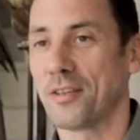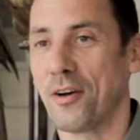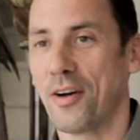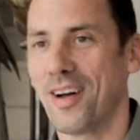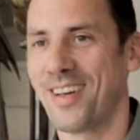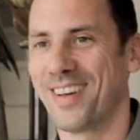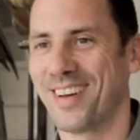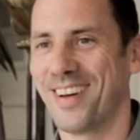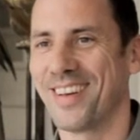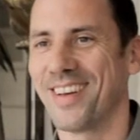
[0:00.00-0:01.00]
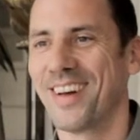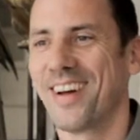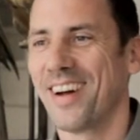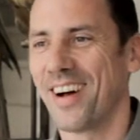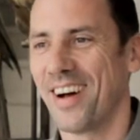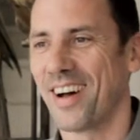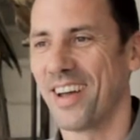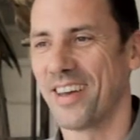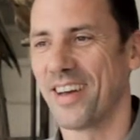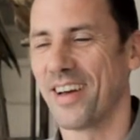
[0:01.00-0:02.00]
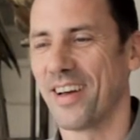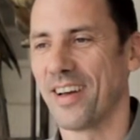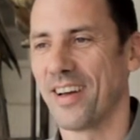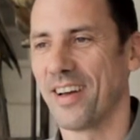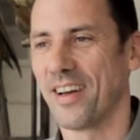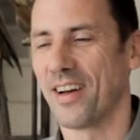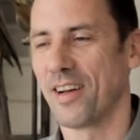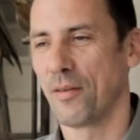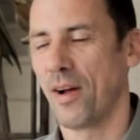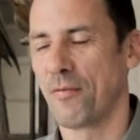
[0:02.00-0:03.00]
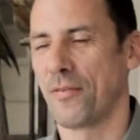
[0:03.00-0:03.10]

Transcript: not. I